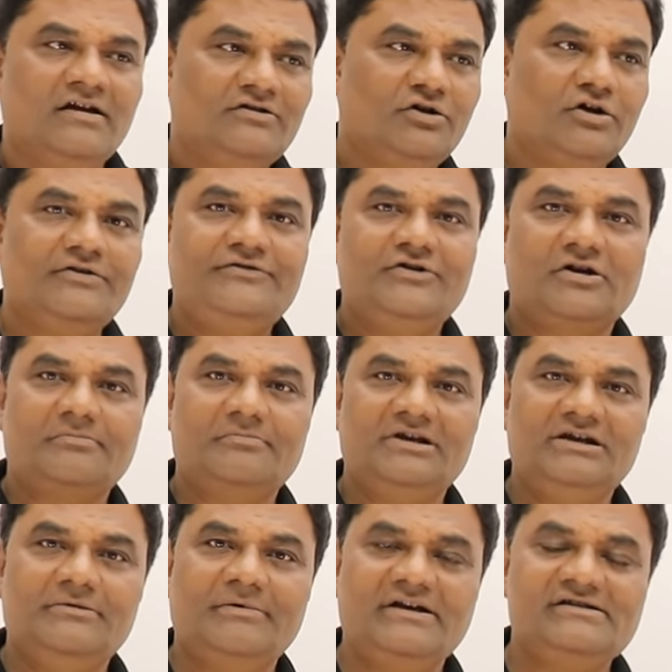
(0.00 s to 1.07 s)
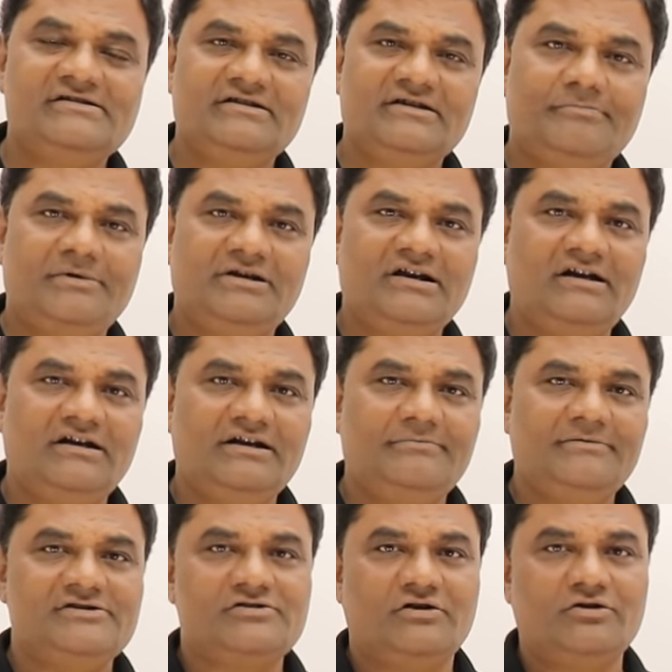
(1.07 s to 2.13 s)
Now, if you are minimizing the penalty,
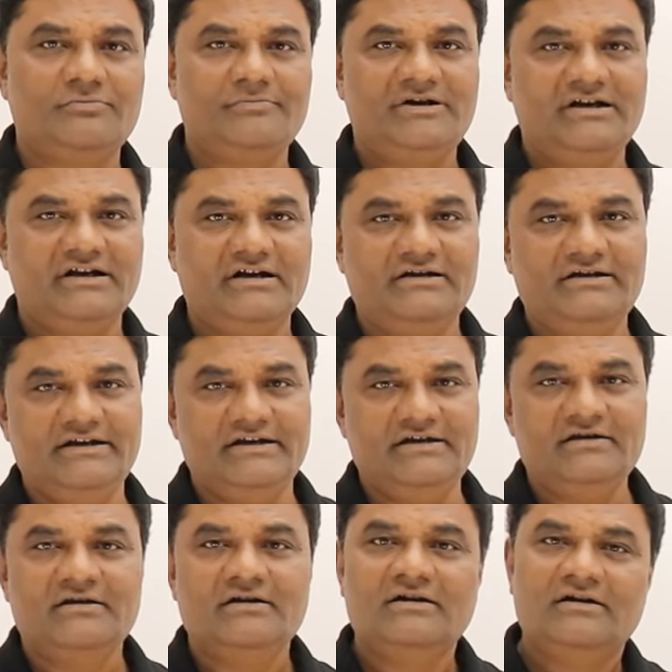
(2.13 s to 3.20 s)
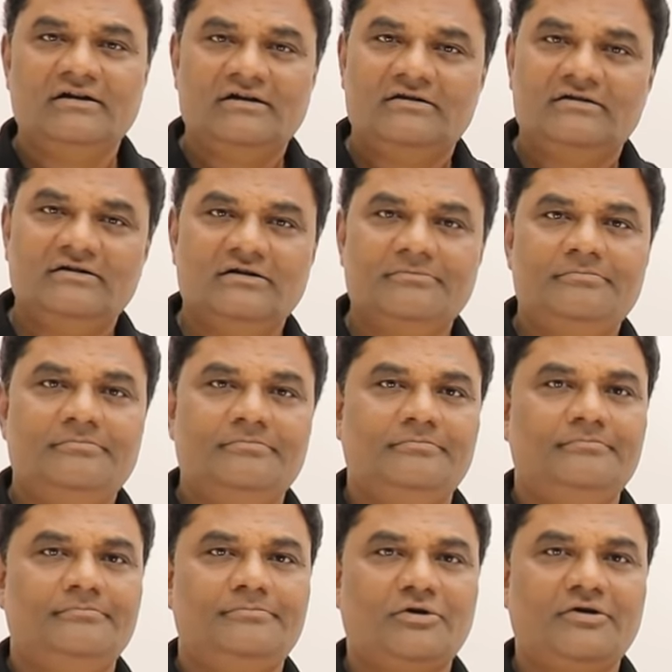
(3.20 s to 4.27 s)
means automatically the
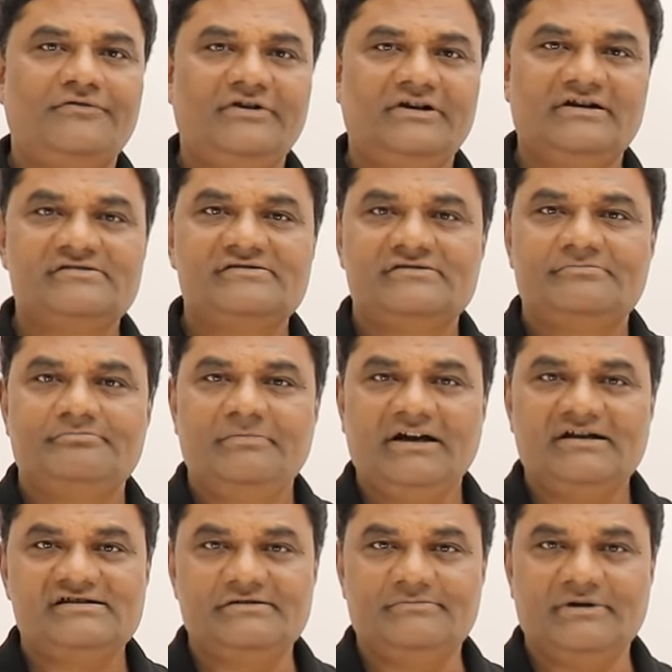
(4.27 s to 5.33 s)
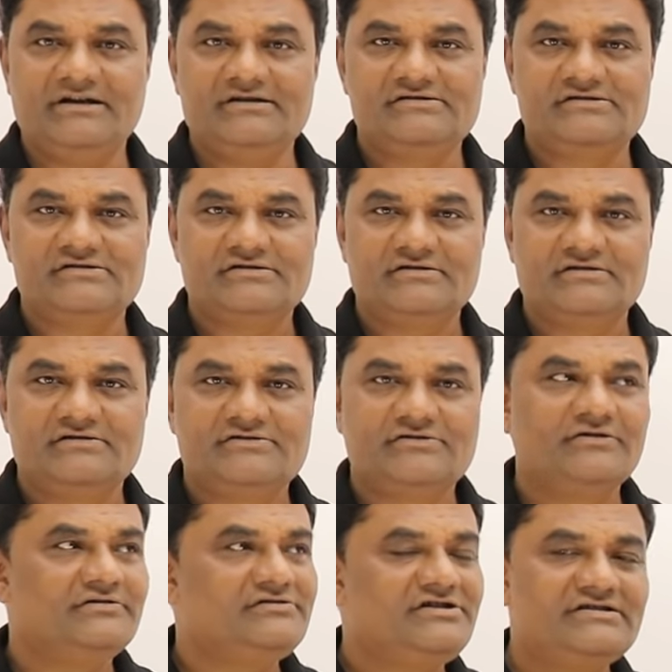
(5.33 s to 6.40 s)
profit is maximized.
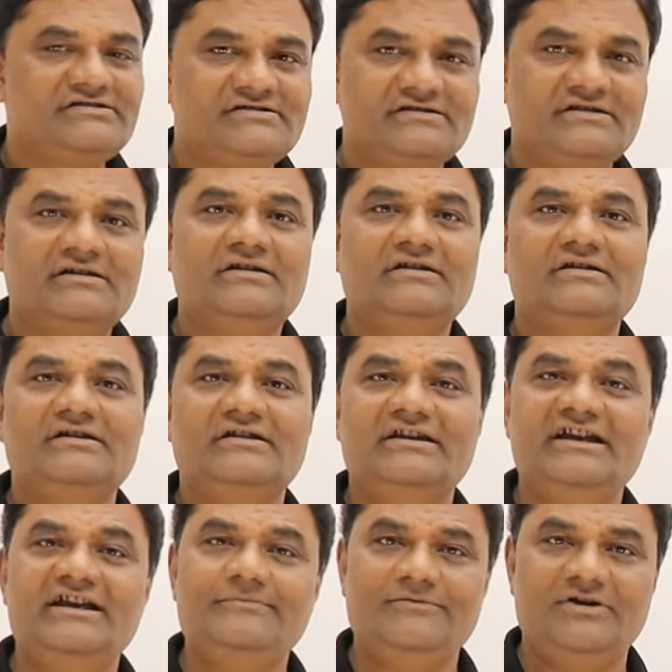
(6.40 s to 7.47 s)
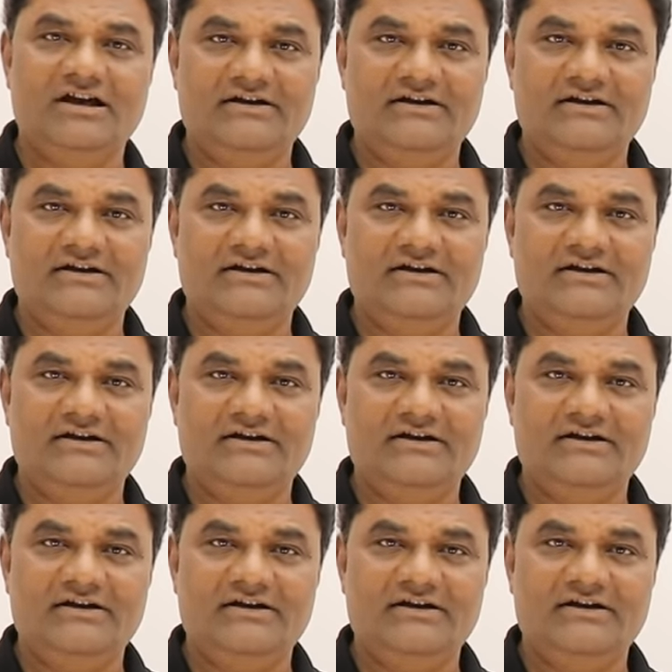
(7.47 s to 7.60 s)
So just the name we